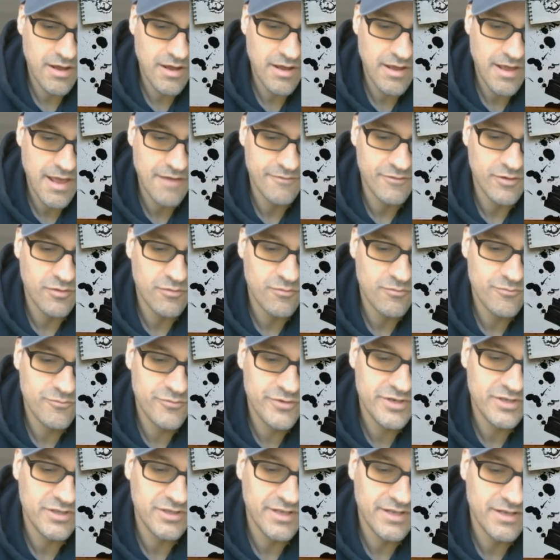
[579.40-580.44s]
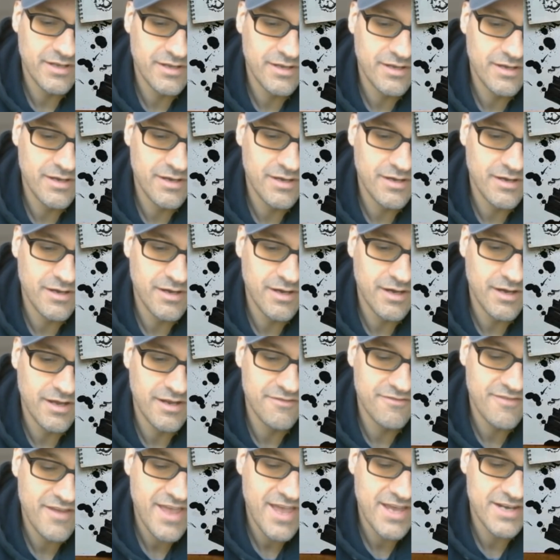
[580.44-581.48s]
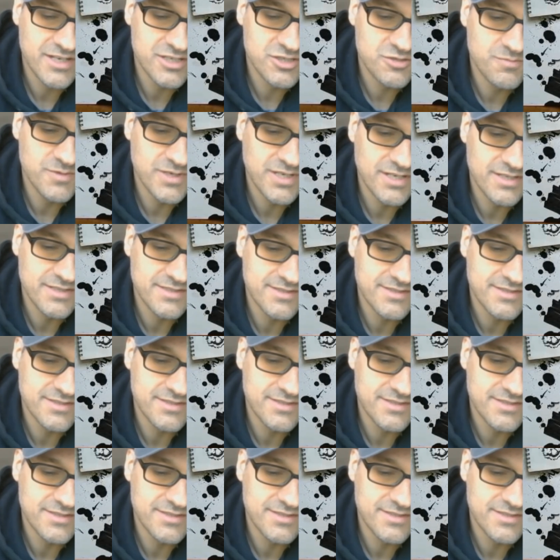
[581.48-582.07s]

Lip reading: have a real advantage, because